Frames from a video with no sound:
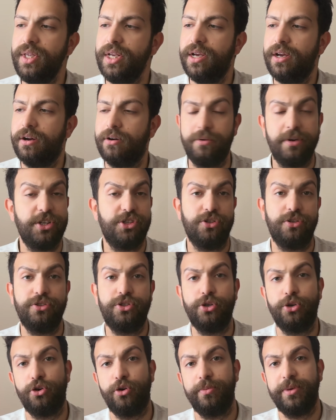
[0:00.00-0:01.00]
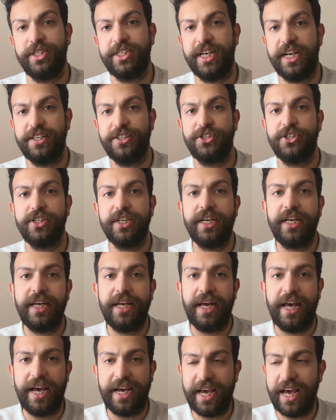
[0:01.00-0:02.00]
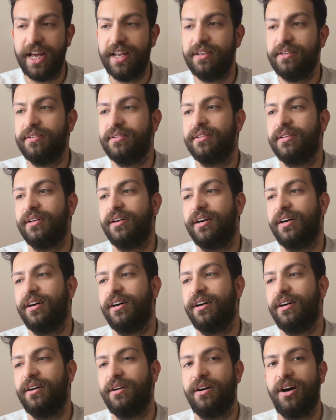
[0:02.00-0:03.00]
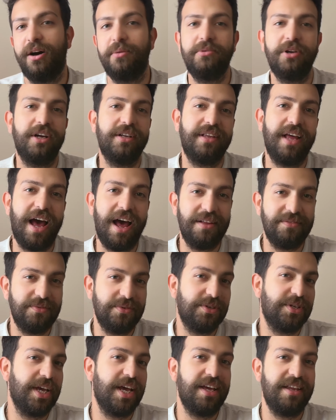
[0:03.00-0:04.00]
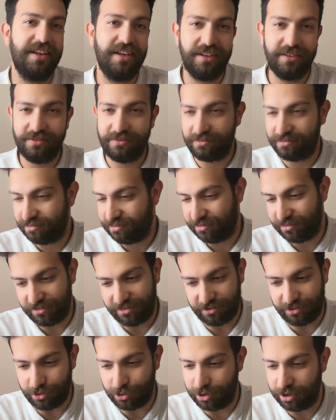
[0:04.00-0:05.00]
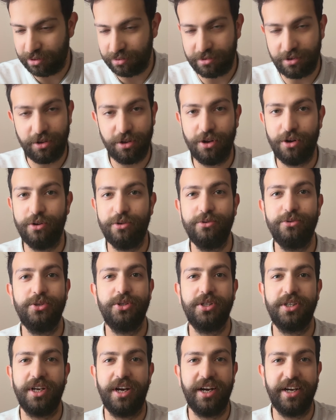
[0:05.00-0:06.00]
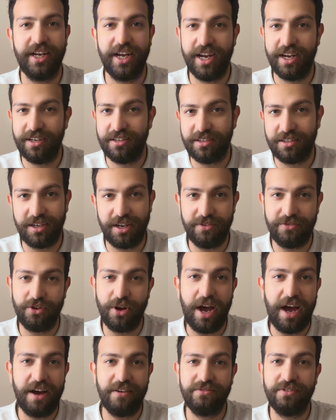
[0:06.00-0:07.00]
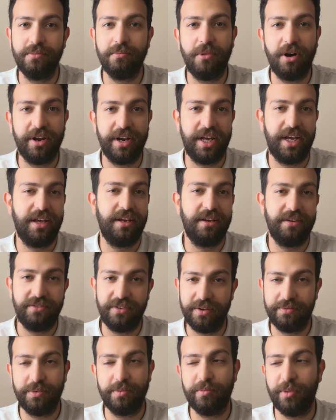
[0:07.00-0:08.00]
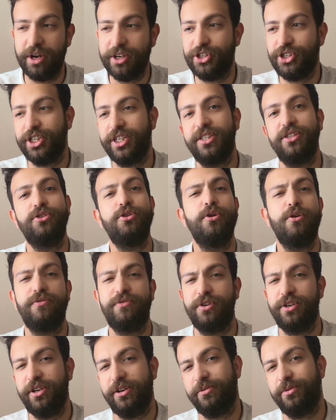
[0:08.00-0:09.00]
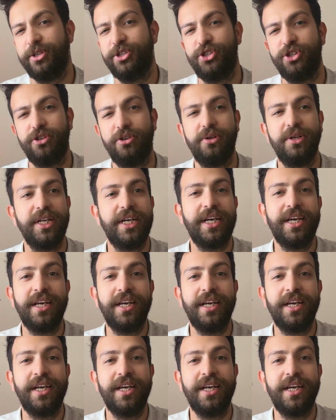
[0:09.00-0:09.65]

original Dior Intense. Again, I'm not advocating for clones. I guess if you have the money, if you have the budget, go for the original.